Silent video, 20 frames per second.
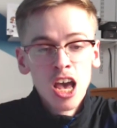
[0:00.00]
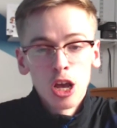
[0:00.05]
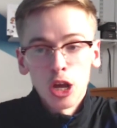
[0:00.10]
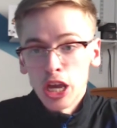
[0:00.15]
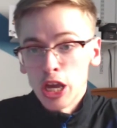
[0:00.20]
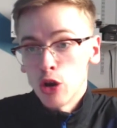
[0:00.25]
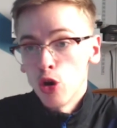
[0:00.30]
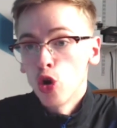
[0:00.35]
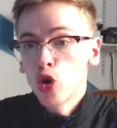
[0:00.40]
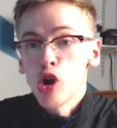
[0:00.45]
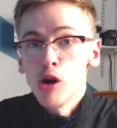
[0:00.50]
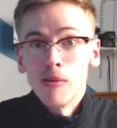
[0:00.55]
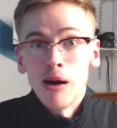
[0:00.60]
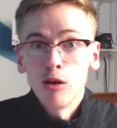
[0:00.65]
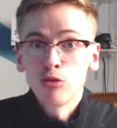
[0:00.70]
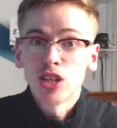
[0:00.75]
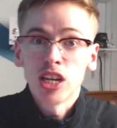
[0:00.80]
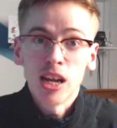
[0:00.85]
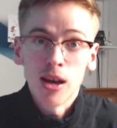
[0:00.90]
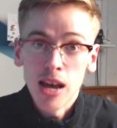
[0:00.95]
He could come
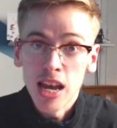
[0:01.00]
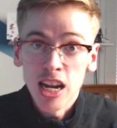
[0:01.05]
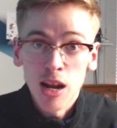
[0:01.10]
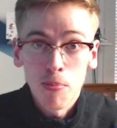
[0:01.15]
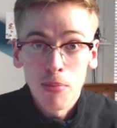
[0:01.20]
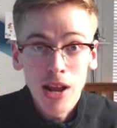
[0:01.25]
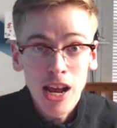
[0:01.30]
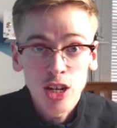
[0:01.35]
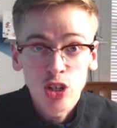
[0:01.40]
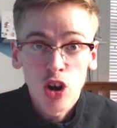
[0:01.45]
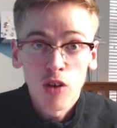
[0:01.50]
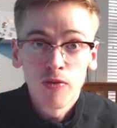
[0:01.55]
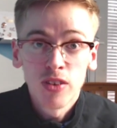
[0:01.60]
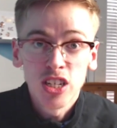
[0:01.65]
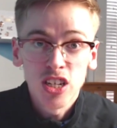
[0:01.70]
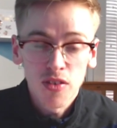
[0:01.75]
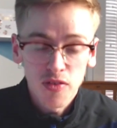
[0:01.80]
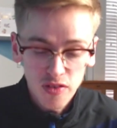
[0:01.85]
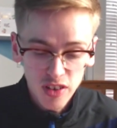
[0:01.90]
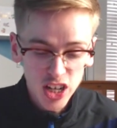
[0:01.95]
out in a press
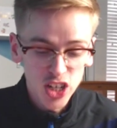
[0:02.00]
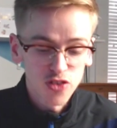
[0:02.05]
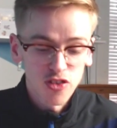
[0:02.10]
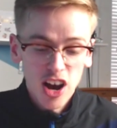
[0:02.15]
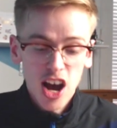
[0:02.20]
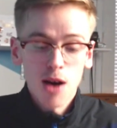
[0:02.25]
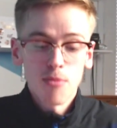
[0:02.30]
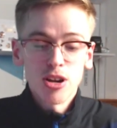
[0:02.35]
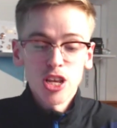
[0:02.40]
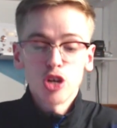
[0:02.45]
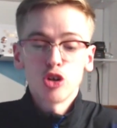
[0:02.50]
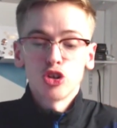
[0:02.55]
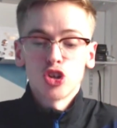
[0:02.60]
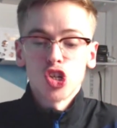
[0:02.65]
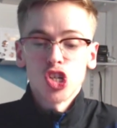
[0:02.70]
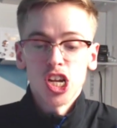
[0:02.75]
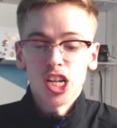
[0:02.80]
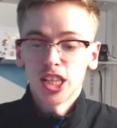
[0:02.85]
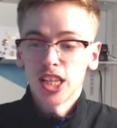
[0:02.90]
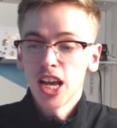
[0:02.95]
conference at Finch Farm and he could
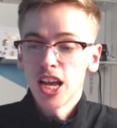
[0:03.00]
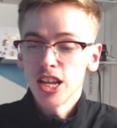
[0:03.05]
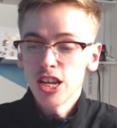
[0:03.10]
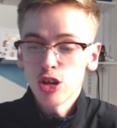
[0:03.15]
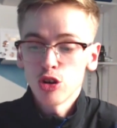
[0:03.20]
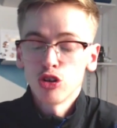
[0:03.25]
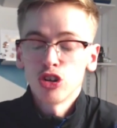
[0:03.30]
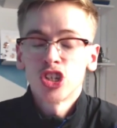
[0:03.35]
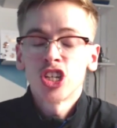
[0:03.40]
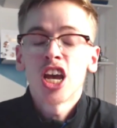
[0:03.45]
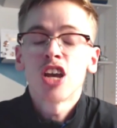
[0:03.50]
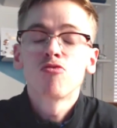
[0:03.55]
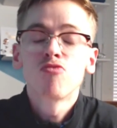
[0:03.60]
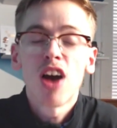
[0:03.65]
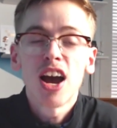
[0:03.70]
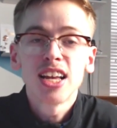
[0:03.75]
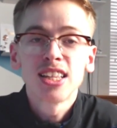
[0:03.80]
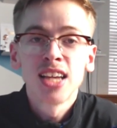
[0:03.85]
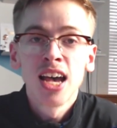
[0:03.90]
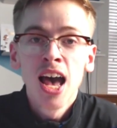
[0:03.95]
sit there and he could say,
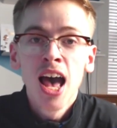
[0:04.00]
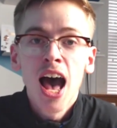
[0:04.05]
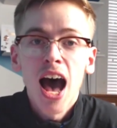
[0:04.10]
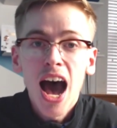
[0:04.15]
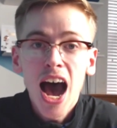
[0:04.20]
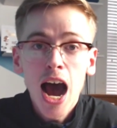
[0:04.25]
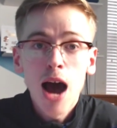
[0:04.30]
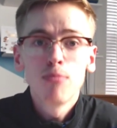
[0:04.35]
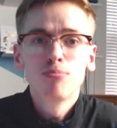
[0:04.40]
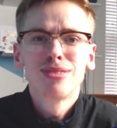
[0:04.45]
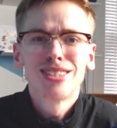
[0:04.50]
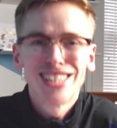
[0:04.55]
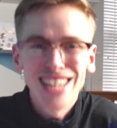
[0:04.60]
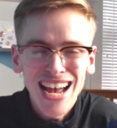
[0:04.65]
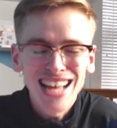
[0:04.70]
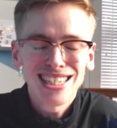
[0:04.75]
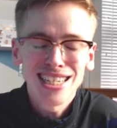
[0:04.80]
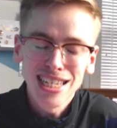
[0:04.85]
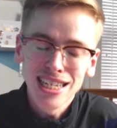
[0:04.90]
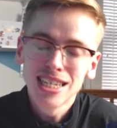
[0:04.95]
right, I'm
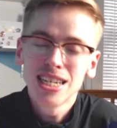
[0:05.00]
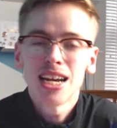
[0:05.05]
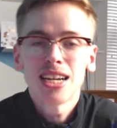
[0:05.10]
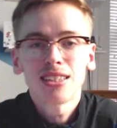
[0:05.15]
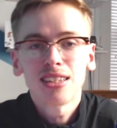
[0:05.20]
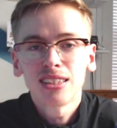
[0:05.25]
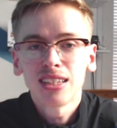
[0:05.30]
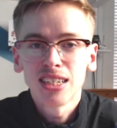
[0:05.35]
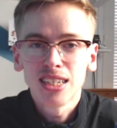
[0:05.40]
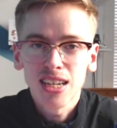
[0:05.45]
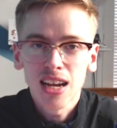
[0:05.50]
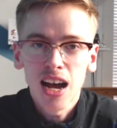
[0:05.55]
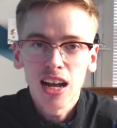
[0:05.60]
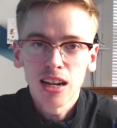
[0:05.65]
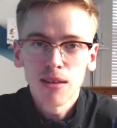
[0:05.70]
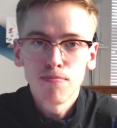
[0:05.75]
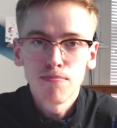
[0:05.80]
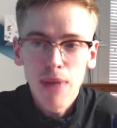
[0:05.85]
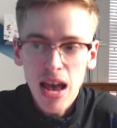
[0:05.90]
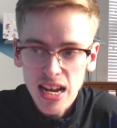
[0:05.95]
dead interested in
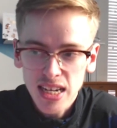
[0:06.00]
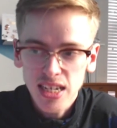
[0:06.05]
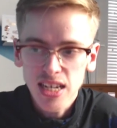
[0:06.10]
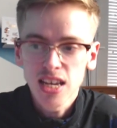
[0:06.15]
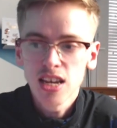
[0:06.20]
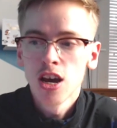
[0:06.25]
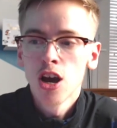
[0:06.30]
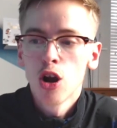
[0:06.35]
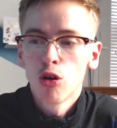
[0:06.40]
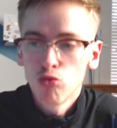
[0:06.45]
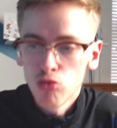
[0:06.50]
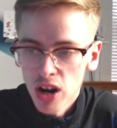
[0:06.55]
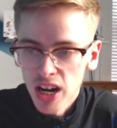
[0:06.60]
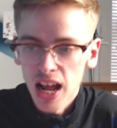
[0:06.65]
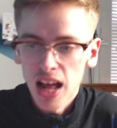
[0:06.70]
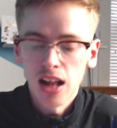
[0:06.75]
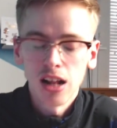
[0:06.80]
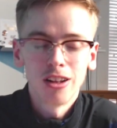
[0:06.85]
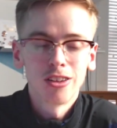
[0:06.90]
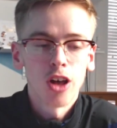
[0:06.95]
signing Messi,
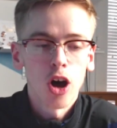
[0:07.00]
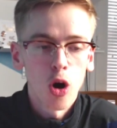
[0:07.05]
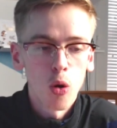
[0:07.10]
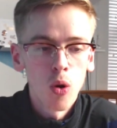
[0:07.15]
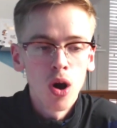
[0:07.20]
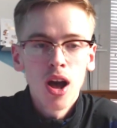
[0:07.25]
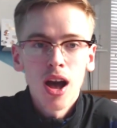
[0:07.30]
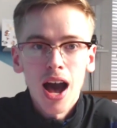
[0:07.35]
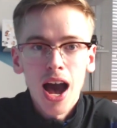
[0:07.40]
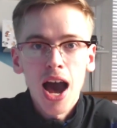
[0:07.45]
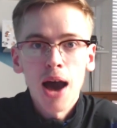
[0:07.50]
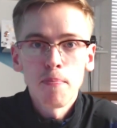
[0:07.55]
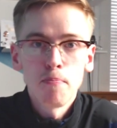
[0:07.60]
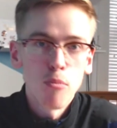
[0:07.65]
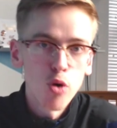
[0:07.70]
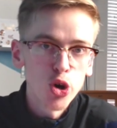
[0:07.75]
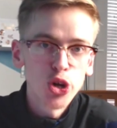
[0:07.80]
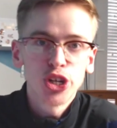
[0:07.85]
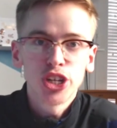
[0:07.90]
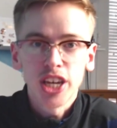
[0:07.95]
Ronaldo and
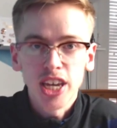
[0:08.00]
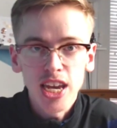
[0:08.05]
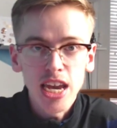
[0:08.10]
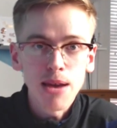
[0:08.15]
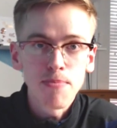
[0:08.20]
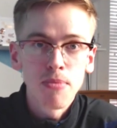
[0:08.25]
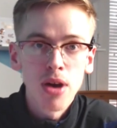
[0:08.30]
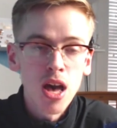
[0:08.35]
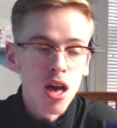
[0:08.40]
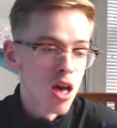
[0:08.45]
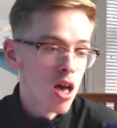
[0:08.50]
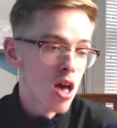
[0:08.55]
Moise Kean,